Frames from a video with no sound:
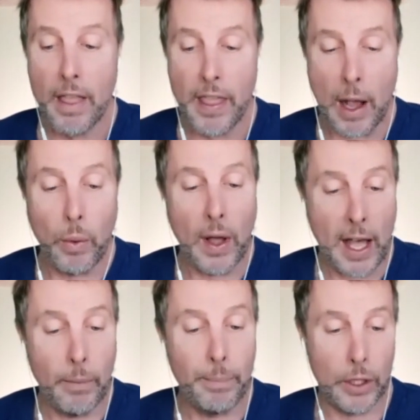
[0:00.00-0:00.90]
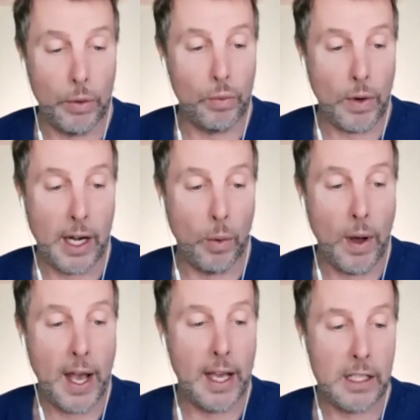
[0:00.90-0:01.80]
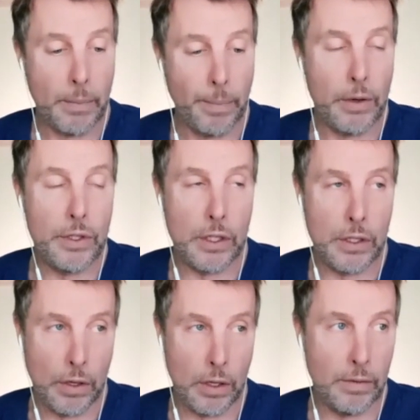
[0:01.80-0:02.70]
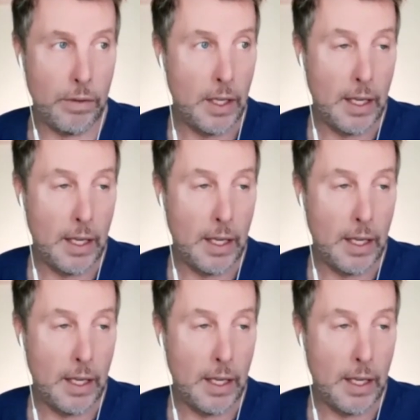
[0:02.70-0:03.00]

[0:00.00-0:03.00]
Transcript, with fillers: that will help you right away as opposed to sort of